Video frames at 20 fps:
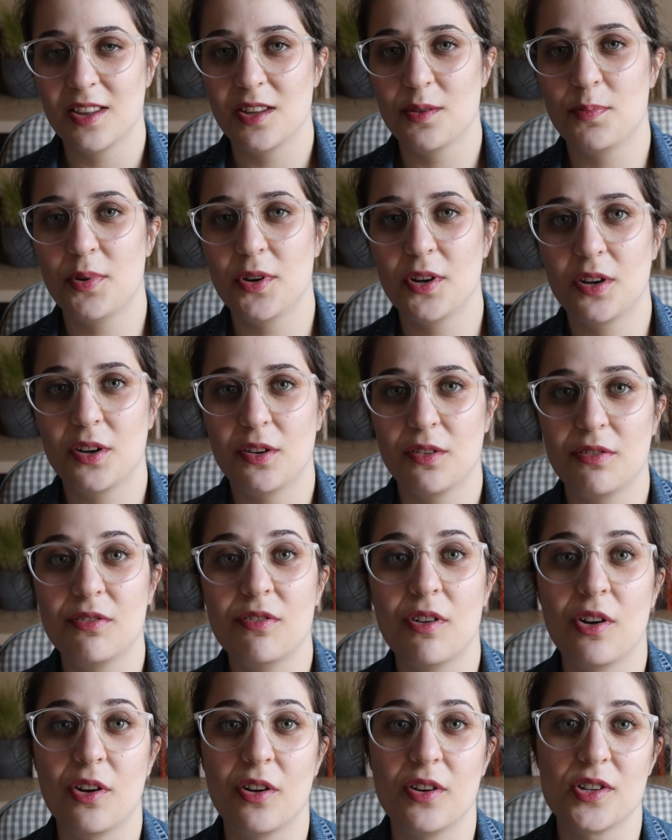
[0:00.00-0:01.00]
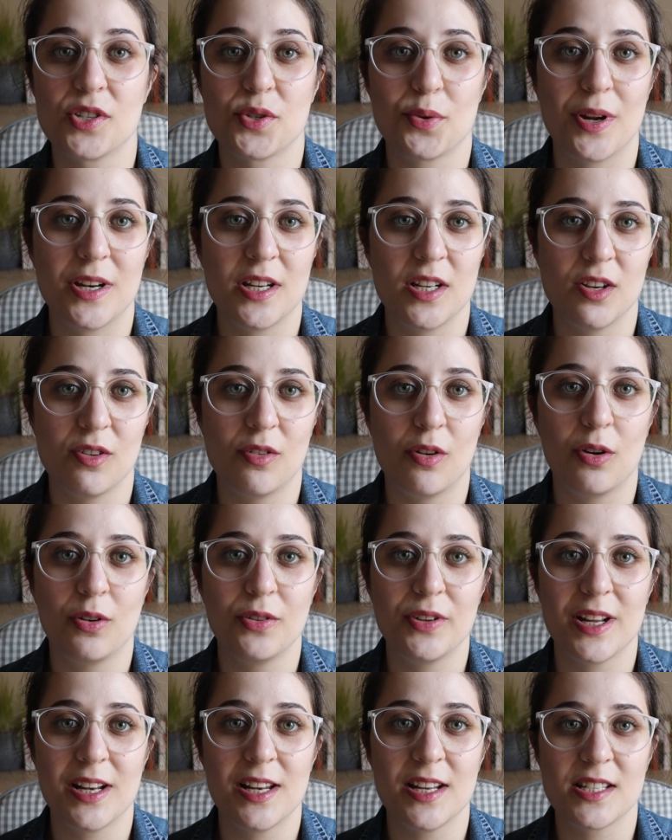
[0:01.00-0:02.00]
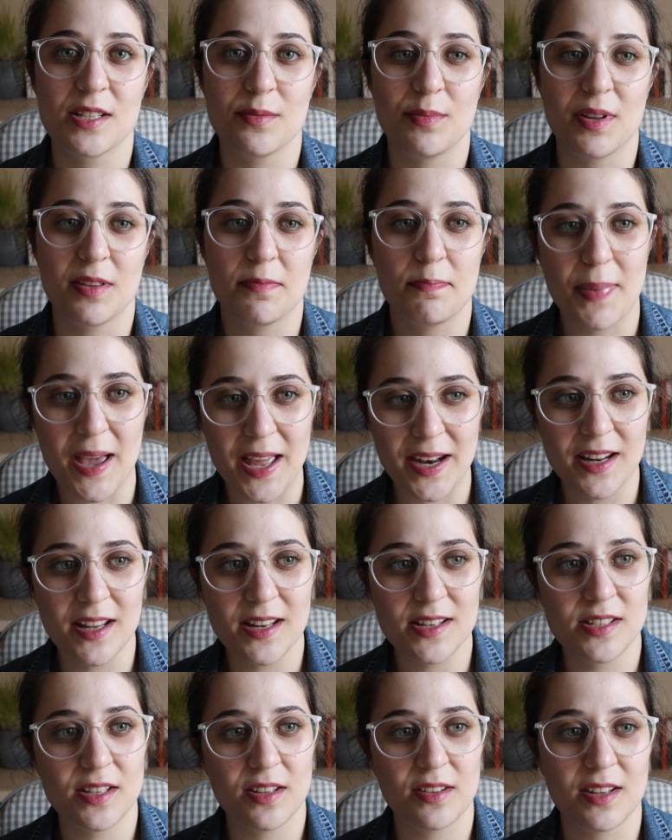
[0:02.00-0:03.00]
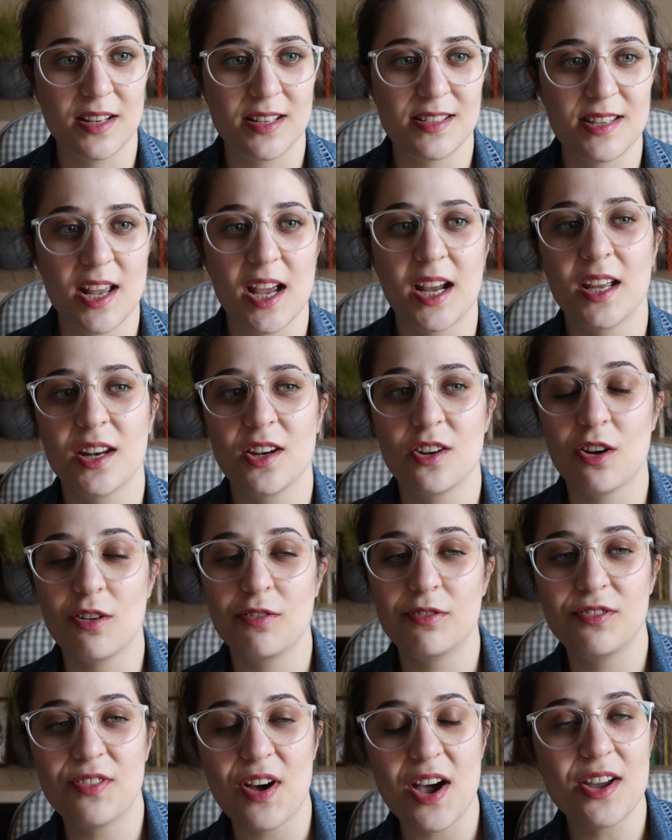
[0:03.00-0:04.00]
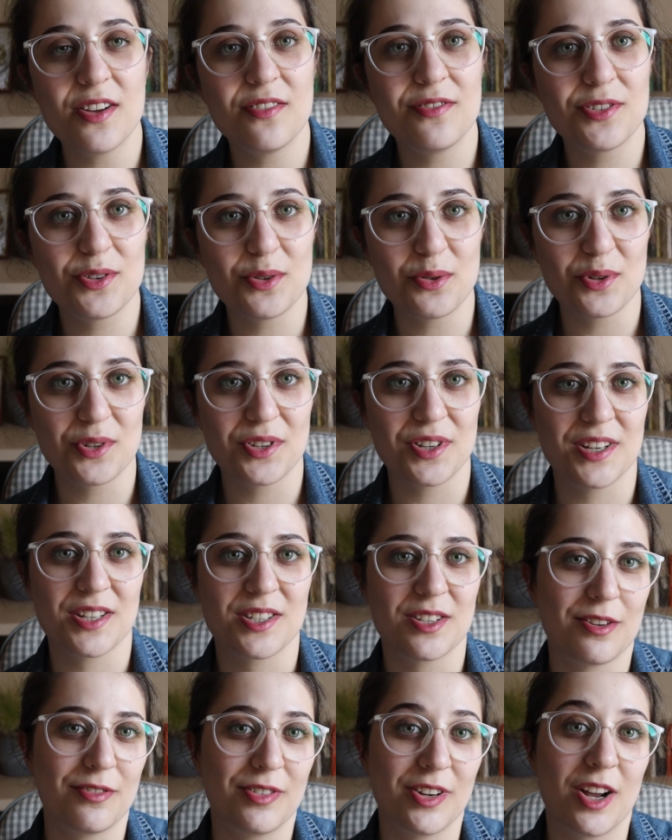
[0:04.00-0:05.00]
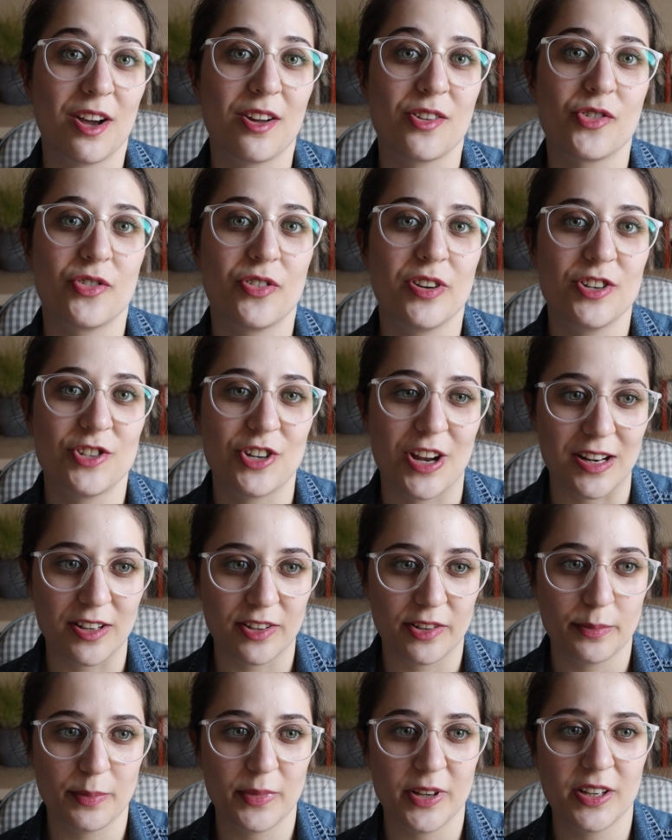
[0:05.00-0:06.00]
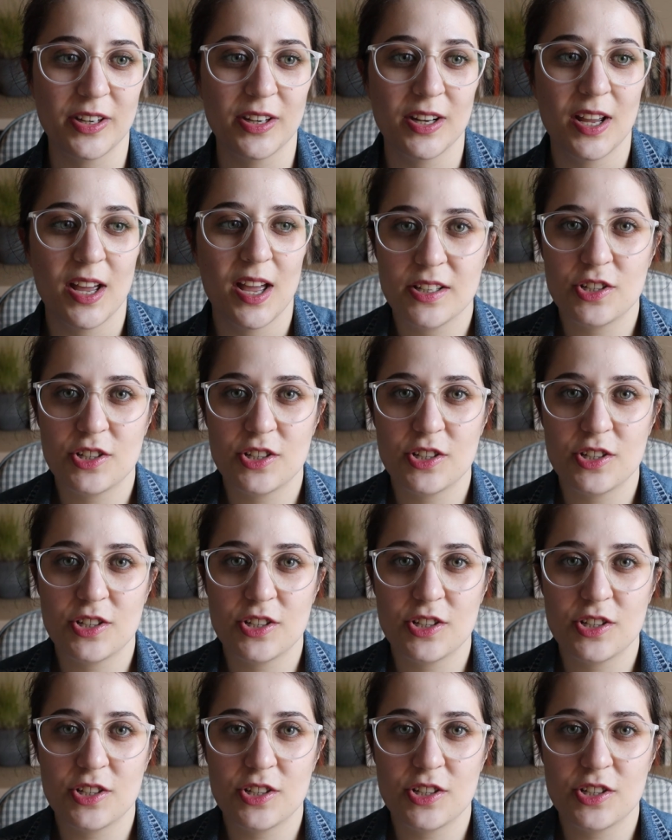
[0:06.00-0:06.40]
The book follows 20-year-old Elizabeth Bennet, the second of five daughters of a country gentleman.